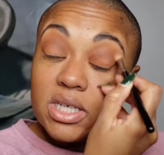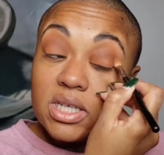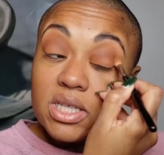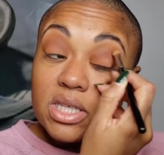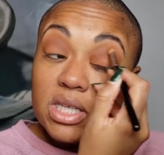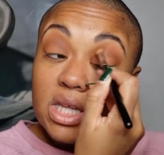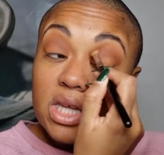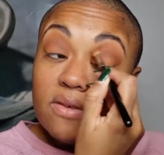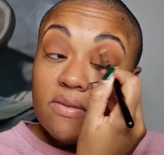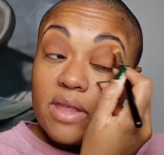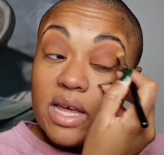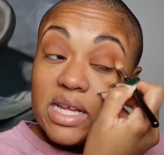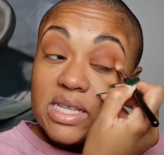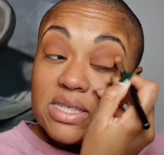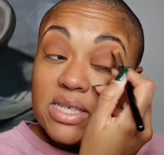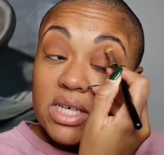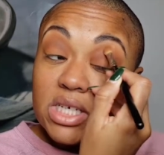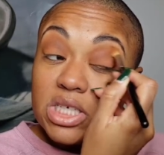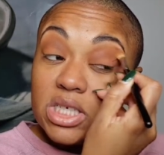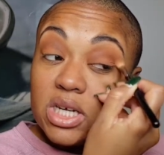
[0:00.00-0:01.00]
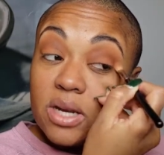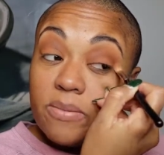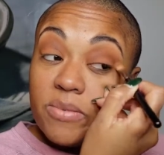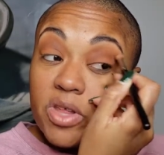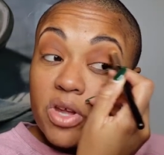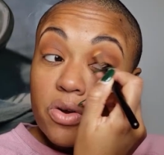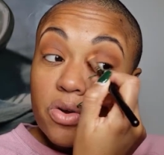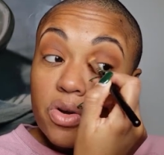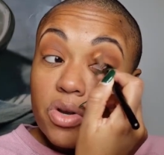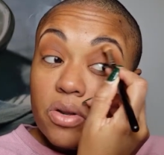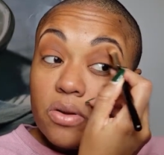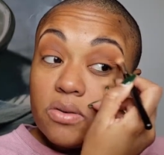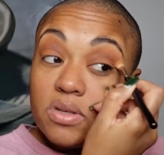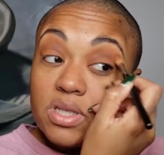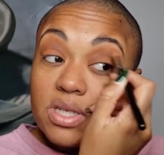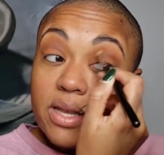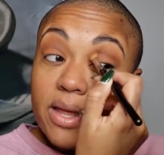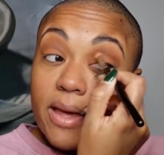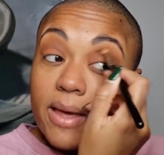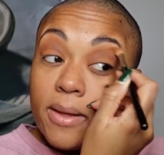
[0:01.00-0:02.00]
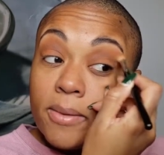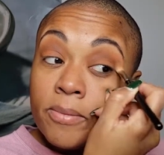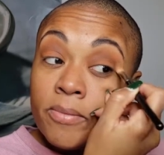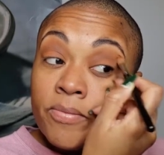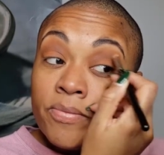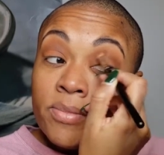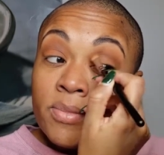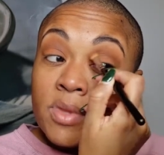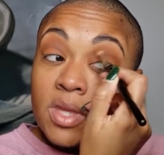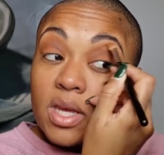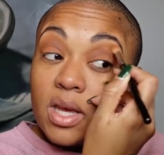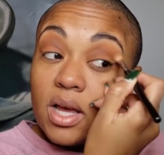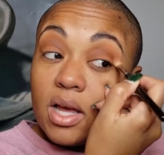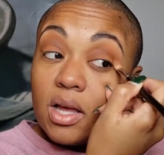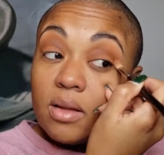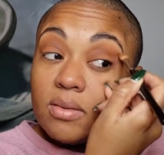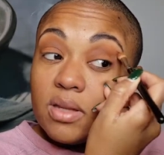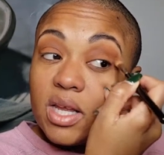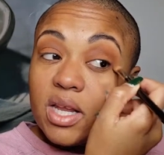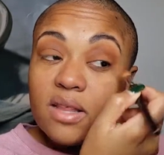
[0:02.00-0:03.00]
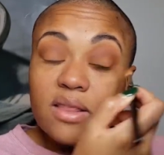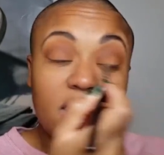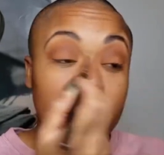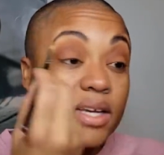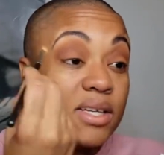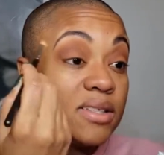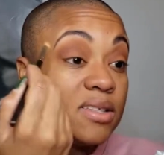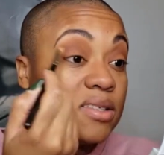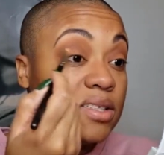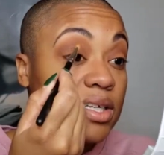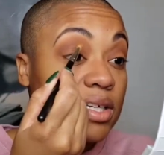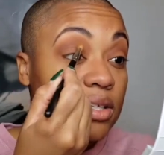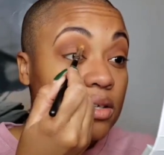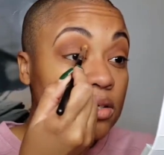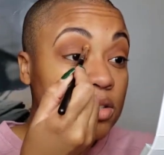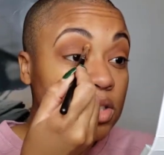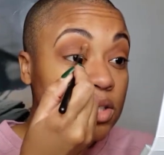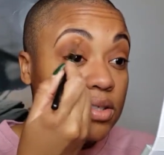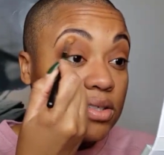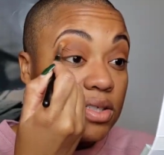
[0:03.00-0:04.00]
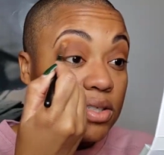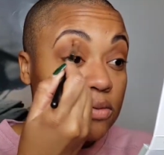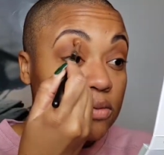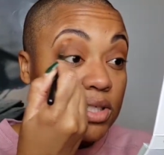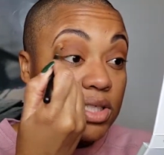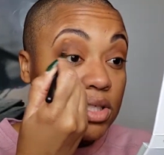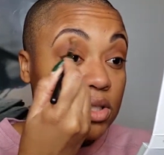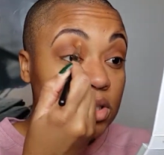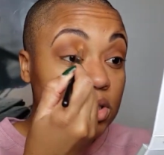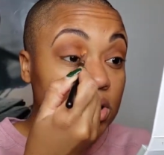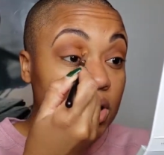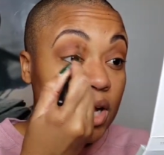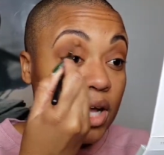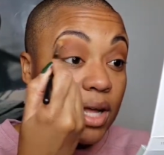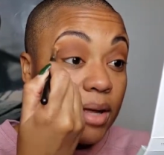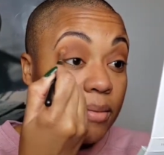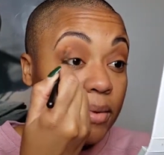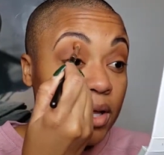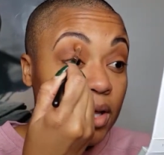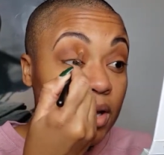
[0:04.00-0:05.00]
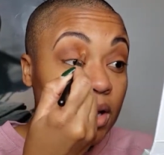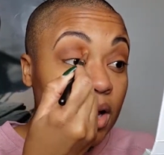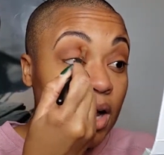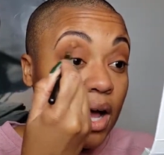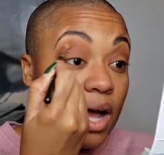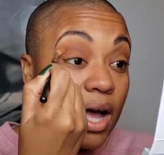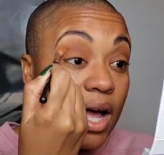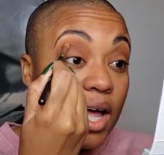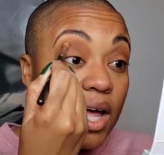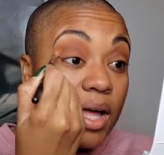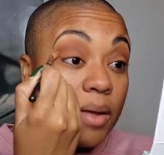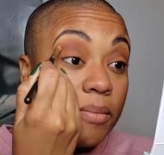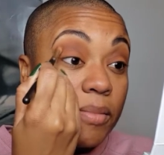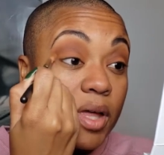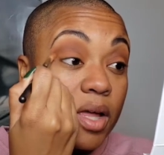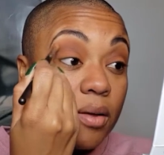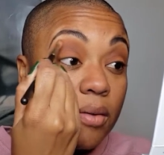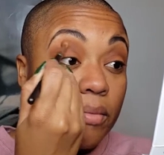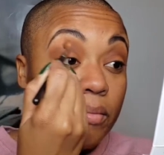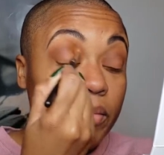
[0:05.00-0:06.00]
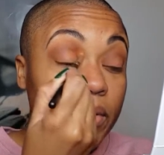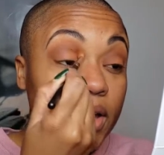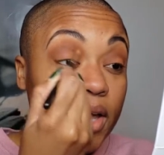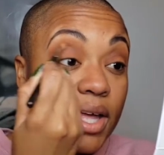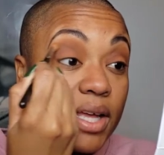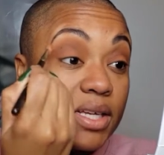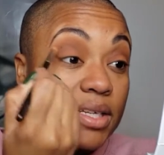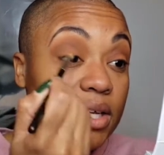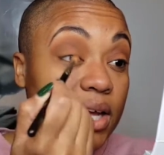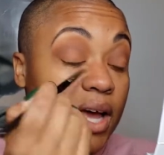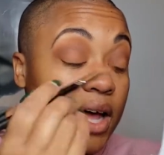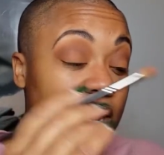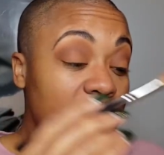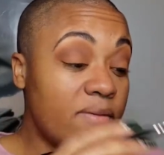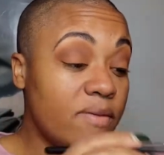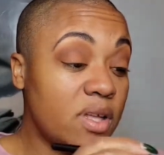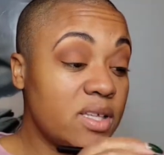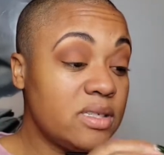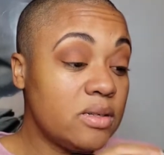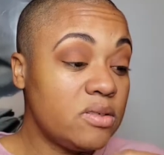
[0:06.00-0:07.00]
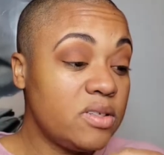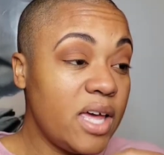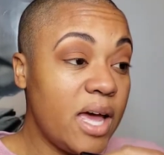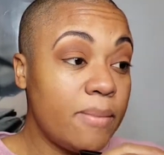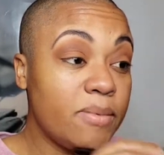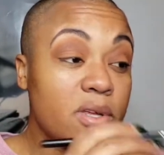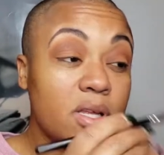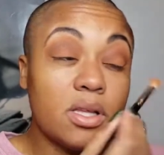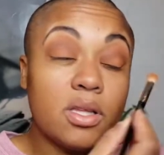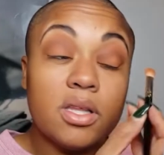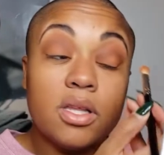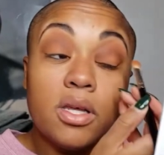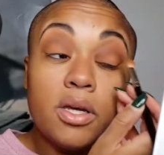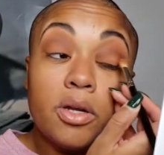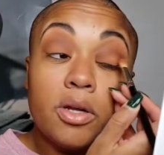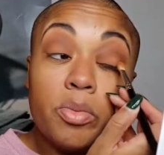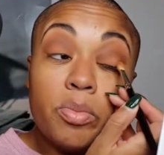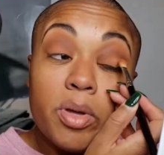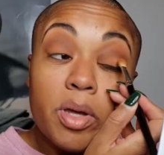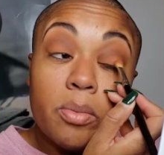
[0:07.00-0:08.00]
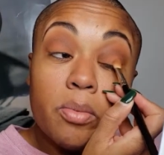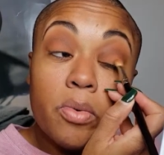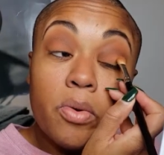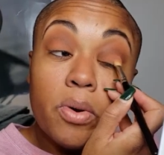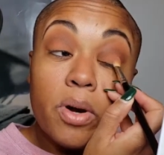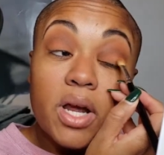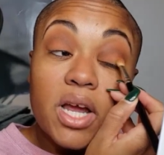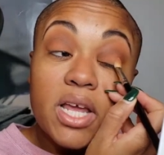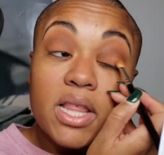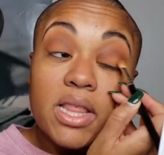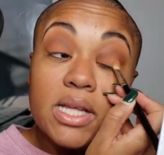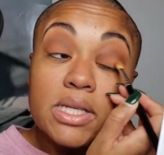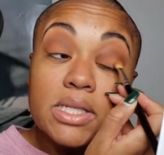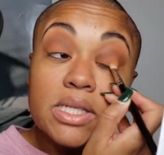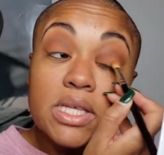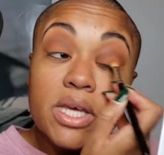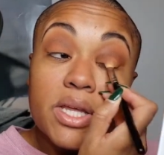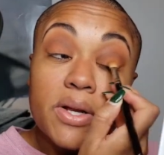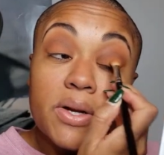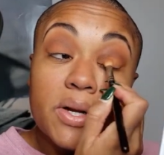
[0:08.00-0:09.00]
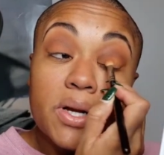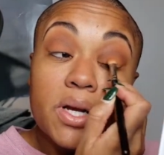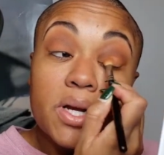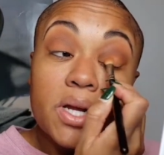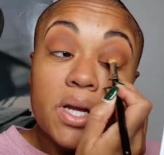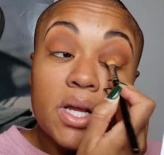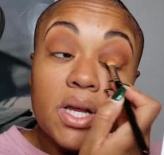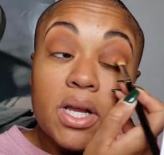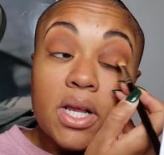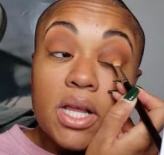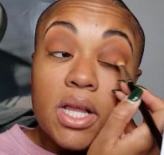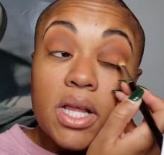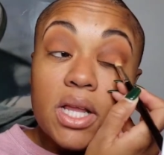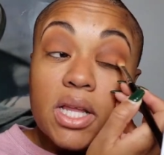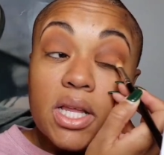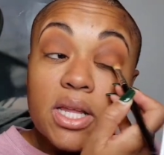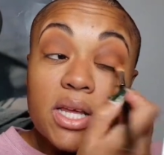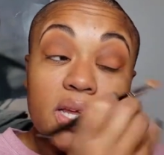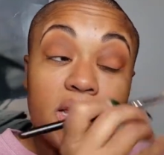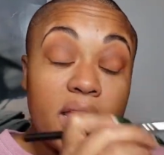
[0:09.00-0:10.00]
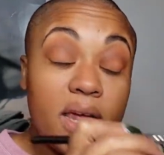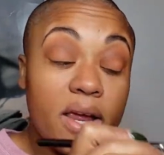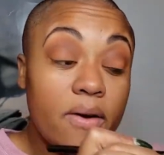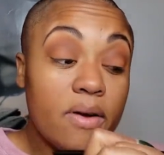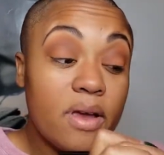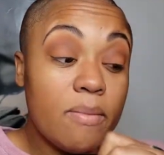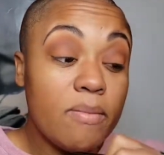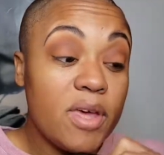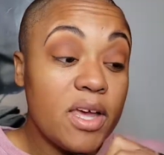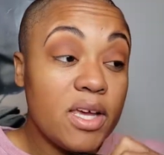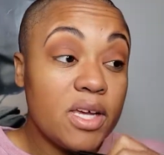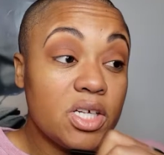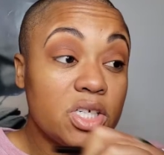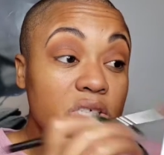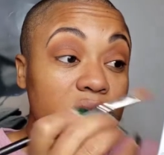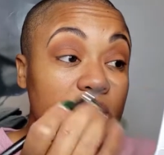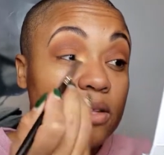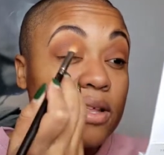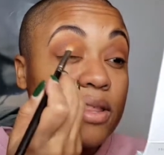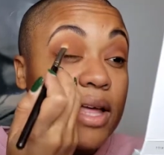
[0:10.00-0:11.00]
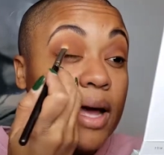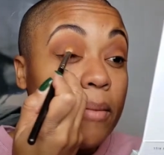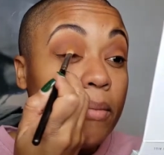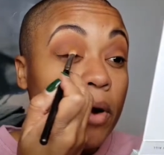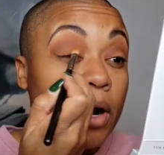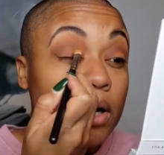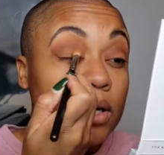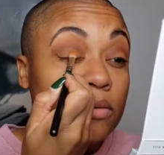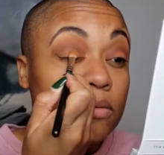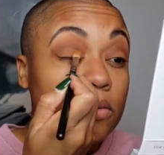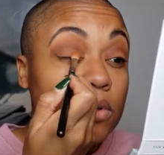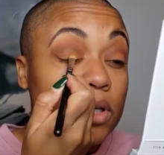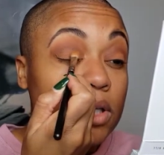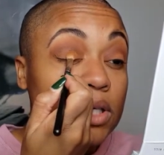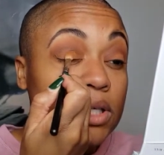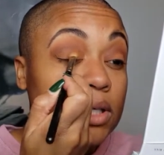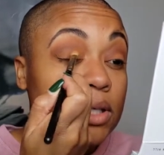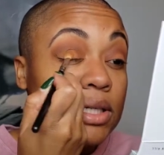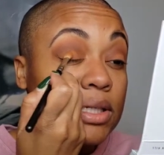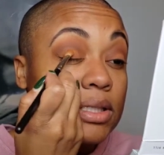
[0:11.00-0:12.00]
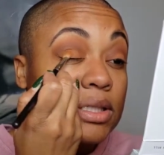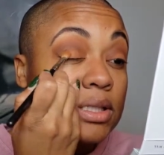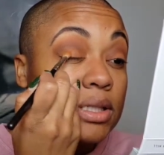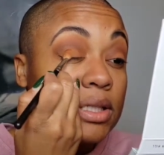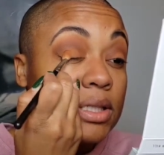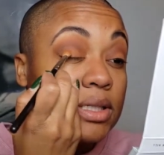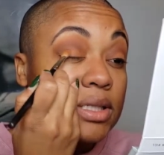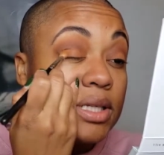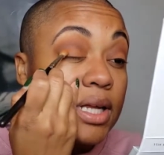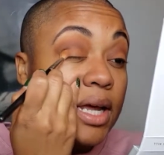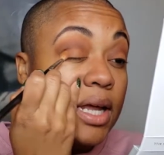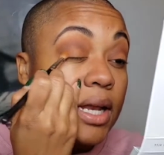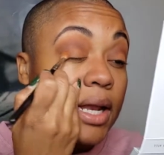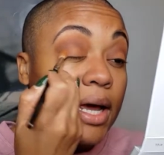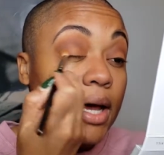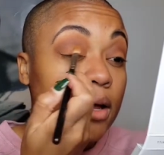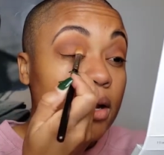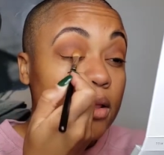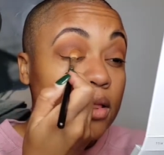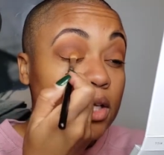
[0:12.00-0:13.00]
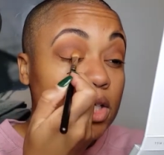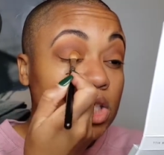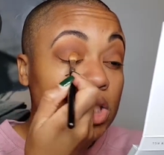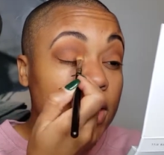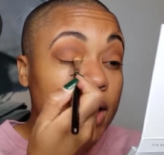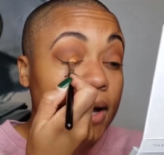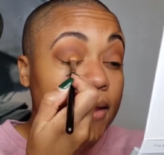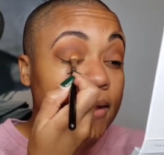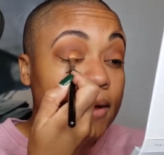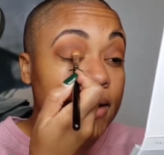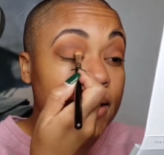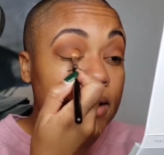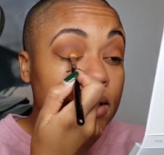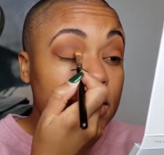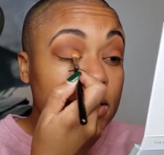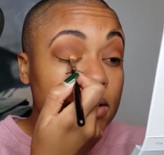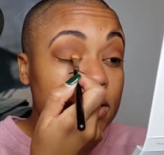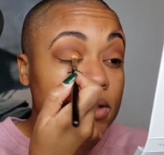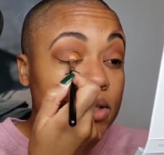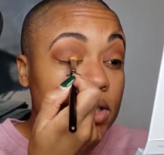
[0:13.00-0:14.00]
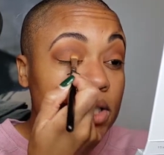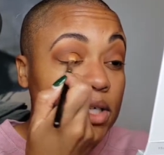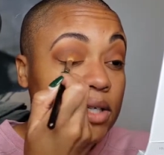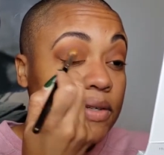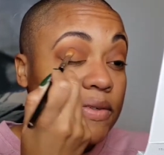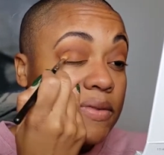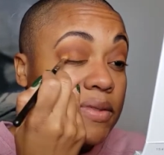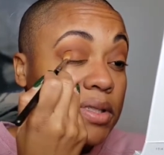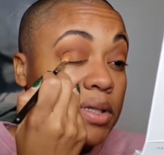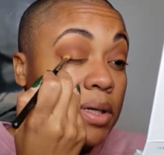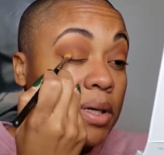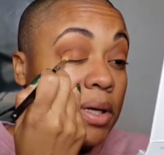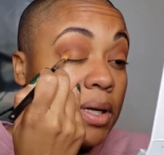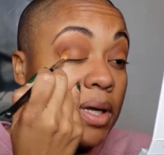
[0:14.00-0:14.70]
gonna leave that section up there nude today. Letting that concealer just do its job. And I've also tapped a little bit more in this inner lid area, making sure that that part really gets the standout and the shine that it deserves.